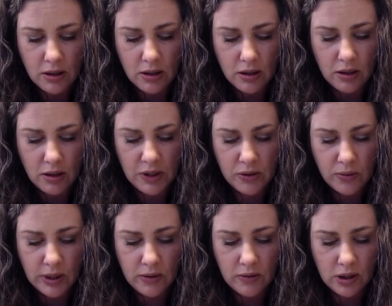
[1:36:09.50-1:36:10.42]
The
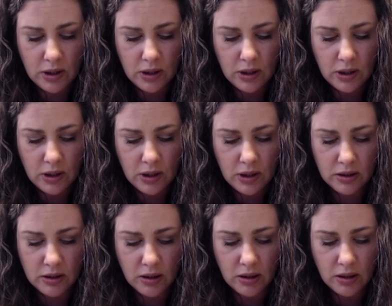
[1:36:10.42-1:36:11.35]
betrayals that he has
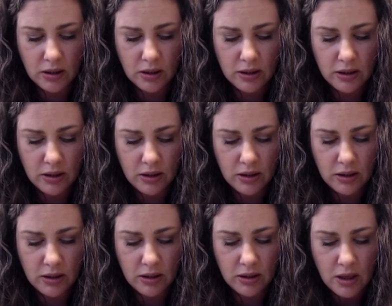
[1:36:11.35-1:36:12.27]
committed
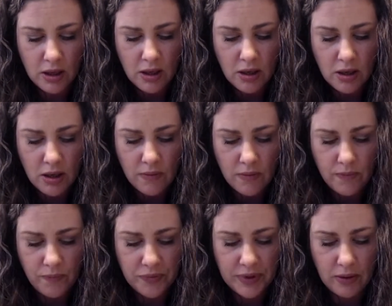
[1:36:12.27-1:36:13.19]

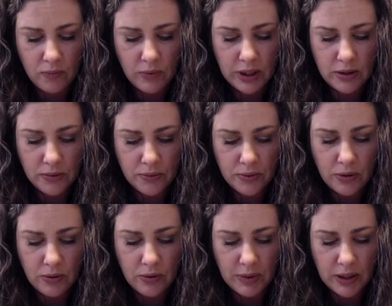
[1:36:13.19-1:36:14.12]
that we don't know
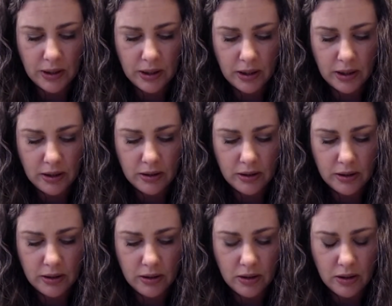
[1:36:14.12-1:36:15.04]
about yet.
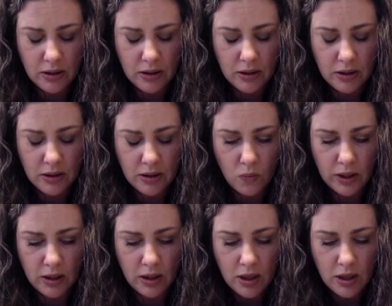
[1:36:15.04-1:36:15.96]
1,
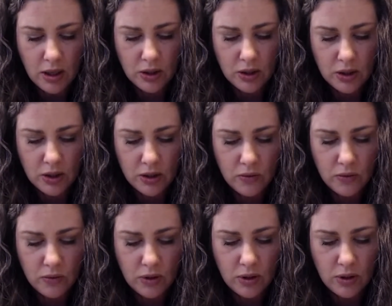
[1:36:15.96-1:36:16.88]
2,
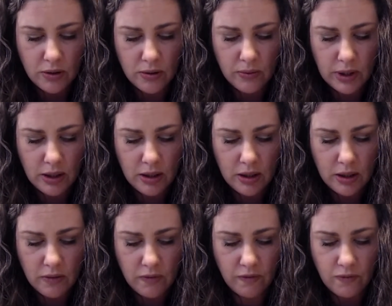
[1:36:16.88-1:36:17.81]
3,
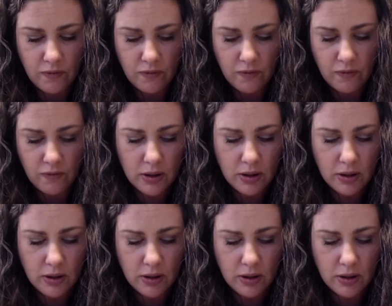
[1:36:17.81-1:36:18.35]
4.